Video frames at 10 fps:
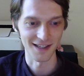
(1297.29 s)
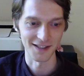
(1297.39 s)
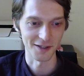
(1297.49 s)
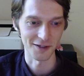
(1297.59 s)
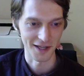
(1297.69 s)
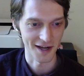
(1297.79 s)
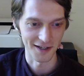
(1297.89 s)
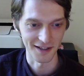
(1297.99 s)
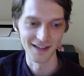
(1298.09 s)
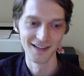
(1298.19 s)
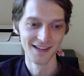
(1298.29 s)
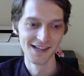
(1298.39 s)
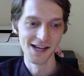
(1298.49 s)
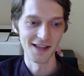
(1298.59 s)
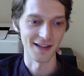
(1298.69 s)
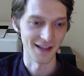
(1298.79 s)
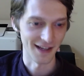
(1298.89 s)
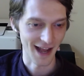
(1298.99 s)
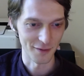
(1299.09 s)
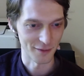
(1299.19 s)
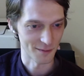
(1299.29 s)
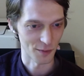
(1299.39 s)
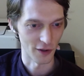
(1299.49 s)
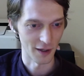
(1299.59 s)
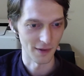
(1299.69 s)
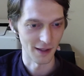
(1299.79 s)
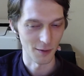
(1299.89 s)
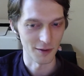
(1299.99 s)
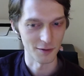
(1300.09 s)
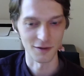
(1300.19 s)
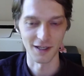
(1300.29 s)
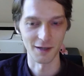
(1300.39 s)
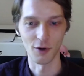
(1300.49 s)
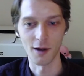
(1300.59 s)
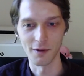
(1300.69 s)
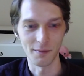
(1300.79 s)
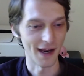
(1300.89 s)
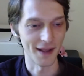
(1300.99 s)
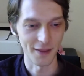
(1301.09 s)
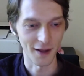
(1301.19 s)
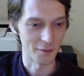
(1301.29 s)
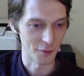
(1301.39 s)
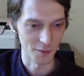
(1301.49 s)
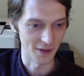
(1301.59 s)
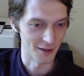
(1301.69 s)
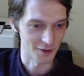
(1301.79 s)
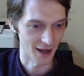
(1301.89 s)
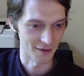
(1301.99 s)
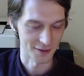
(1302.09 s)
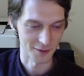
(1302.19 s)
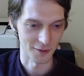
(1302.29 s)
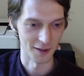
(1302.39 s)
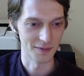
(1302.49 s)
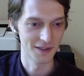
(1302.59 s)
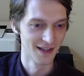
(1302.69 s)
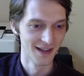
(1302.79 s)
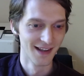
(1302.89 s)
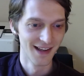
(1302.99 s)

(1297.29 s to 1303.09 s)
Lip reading: It's like they're young, they have their first programming language, which is like probably Python, Ruby, or JavaScript.